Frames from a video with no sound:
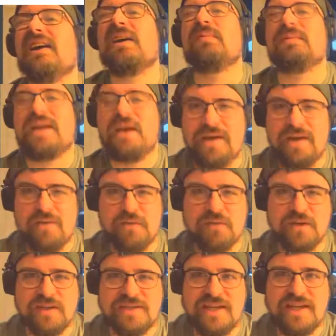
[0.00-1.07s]
Now we have a
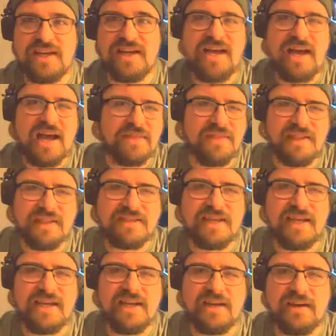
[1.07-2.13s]
freeze there. I think he's
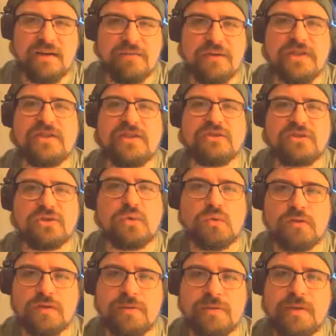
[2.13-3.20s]
saying a physical
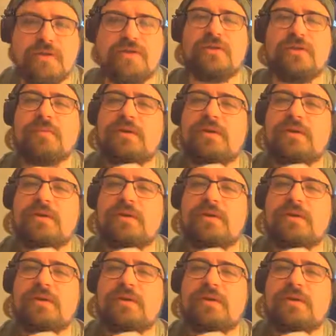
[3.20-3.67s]
school from YouTube.